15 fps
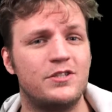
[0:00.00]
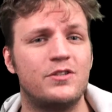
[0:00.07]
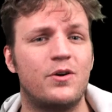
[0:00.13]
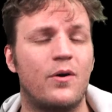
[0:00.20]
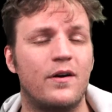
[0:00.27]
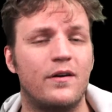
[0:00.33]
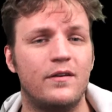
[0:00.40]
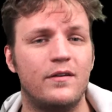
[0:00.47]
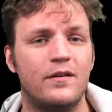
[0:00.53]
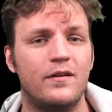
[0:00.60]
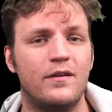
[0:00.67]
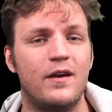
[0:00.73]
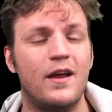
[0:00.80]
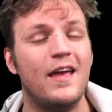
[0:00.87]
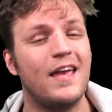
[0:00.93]
sword.
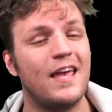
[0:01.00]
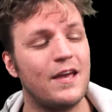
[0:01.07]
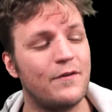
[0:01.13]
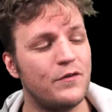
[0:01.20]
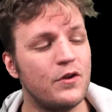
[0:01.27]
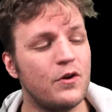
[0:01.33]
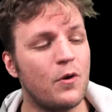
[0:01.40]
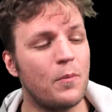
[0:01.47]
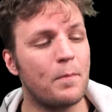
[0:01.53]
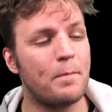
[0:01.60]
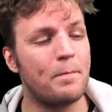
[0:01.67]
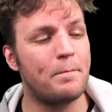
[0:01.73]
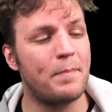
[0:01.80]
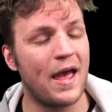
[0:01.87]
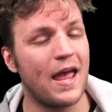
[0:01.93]
If you
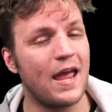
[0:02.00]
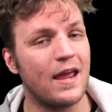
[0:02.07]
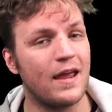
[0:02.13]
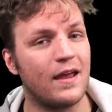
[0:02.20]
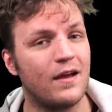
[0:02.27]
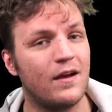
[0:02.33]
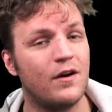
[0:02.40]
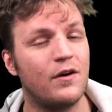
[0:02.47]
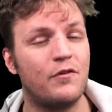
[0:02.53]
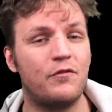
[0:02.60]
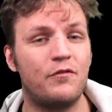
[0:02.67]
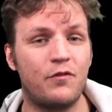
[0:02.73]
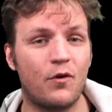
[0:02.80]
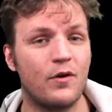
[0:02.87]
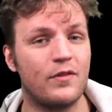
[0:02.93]
don't pay
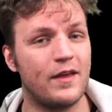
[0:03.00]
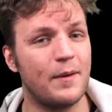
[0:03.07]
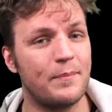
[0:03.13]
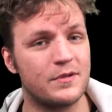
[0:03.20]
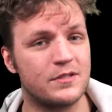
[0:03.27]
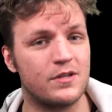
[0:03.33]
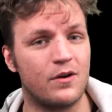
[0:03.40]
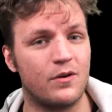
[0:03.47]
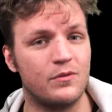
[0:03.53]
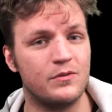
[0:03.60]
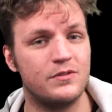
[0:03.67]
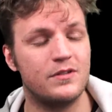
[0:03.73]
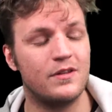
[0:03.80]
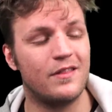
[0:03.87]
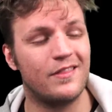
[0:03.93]
for the
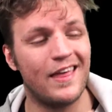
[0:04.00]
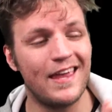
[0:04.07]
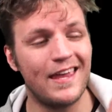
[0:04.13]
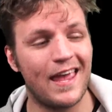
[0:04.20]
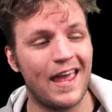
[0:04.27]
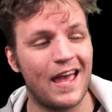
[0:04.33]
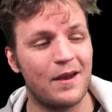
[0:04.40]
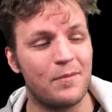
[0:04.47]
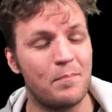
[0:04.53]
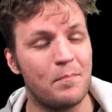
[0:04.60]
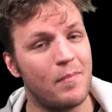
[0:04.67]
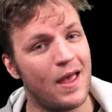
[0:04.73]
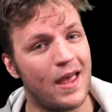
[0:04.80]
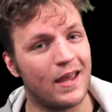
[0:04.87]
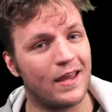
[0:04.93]
episodes, they can't
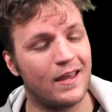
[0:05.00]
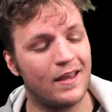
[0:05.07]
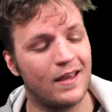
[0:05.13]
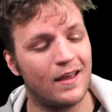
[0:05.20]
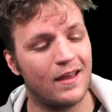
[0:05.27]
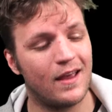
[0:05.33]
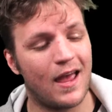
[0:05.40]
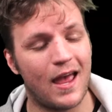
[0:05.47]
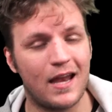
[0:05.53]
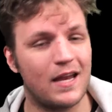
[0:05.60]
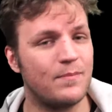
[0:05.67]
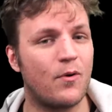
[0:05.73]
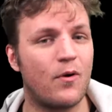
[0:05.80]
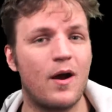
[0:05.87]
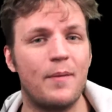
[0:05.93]
make
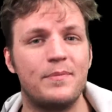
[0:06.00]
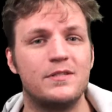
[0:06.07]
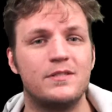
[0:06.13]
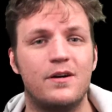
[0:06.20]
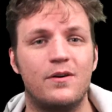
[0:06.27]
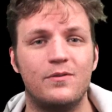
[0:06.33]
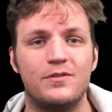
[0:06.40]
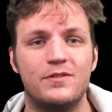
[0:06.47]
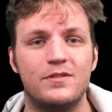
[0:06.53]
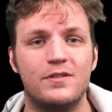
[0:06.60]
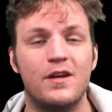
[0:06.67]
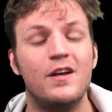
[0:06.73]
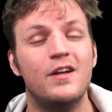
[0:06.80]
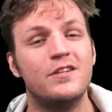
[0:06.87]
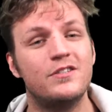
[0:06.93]
any more episodes.
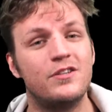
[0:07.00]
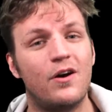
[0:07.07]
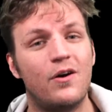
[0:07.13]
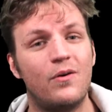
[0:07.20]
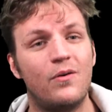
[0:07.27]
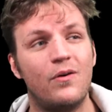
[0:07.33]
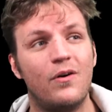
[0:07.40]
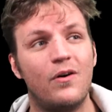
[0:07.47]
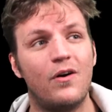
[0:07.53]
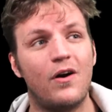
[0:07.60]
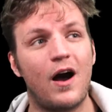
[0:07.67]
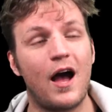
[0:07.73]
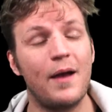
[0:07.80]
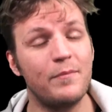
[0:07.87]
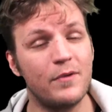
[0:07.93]
So
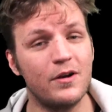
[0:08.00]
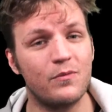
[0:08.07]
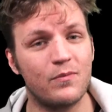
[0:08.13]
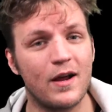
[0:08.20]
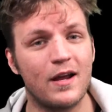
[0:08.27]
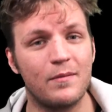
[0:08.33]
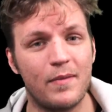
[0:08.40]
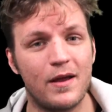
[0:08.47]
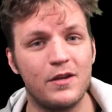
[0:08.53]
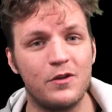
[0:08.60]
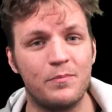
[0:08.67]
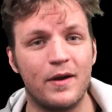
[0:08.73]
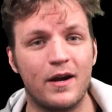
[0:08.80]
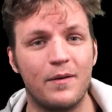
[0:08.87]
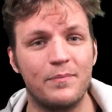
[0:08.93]
I'm going to recommend
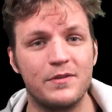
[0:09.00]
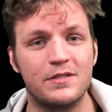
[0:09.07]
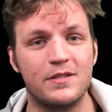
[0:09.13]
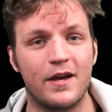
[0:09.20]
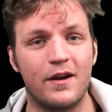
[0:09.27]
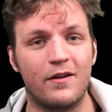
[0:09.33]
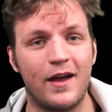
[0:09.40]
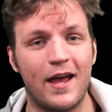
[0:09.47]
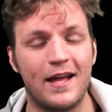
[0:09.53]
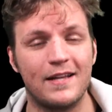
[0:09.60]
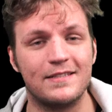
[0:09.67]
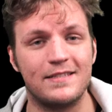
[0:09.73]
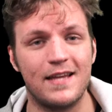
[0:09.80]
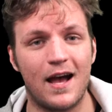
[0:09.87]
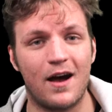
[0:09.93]
you pick up this title
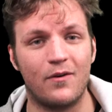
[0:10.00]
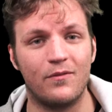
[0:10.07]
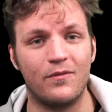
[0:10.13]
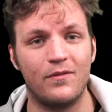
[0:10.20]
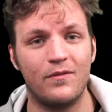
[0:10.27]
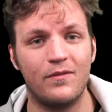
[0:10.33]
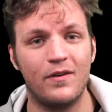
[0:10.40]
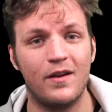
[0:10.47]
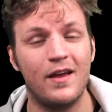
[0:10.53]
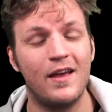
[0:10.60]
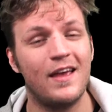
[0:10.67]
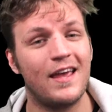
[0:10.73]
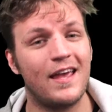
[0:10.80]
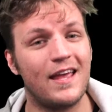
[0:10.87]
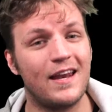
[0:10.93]
hands down.
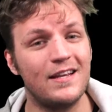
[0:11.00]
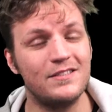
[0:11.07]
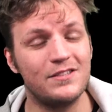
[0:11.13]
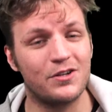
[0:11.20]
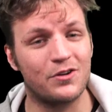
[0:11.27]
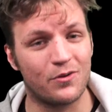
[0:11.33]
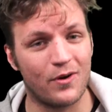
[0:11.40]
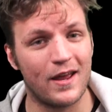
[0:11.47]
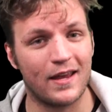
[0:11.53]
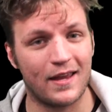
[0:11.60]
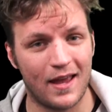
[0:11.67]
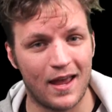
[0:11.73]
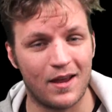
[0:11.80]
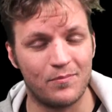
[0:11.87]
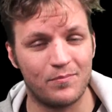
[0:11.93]
It is a great
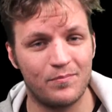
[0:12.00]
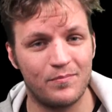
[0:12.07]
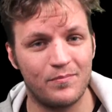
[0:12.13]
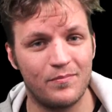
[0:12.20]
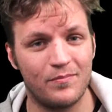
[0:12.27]
game.